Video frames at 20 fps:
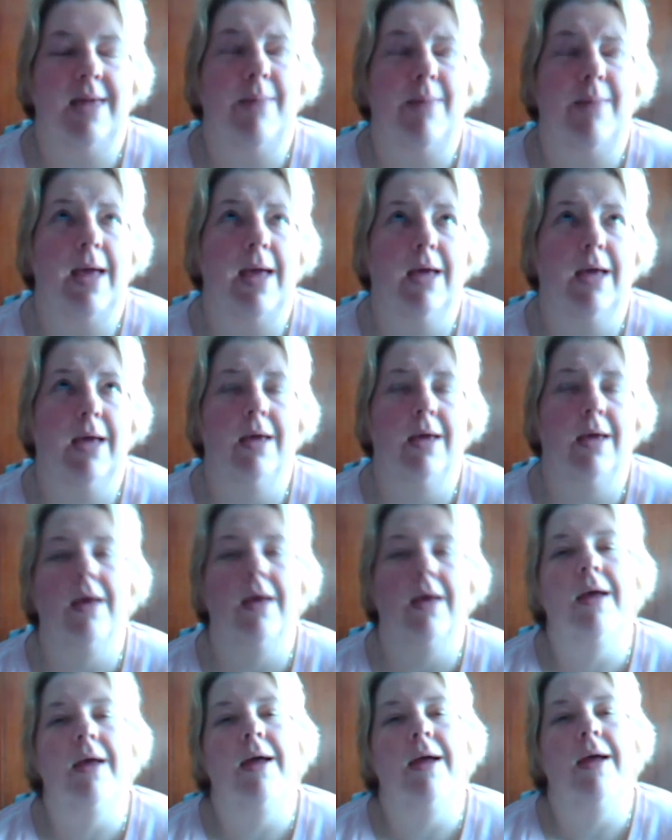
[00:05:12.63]
back.
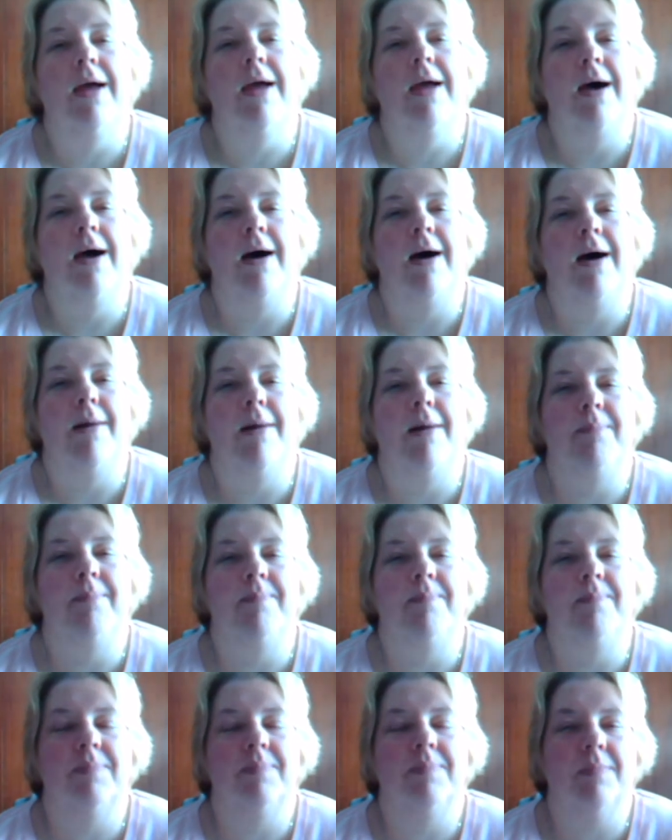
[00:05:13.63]
Um,
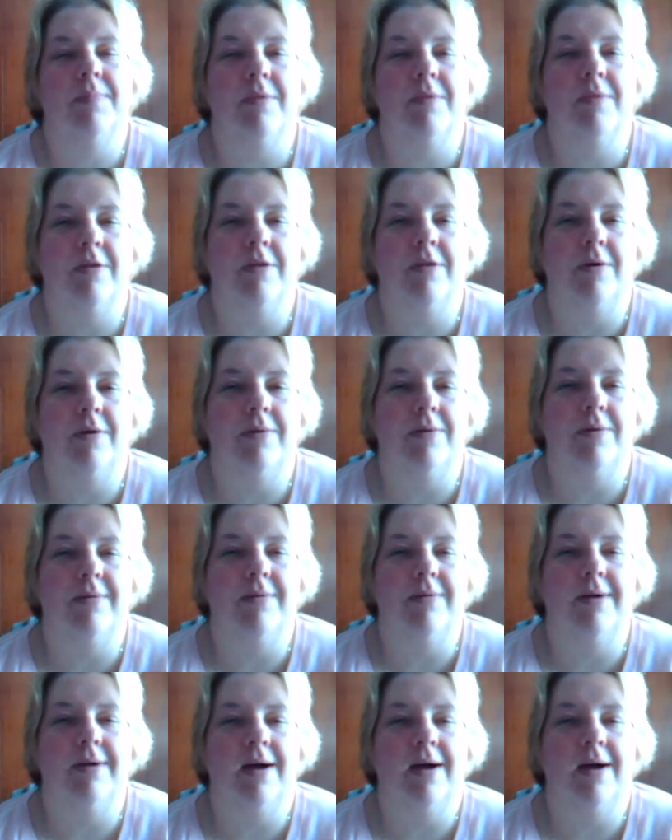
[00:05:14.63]
so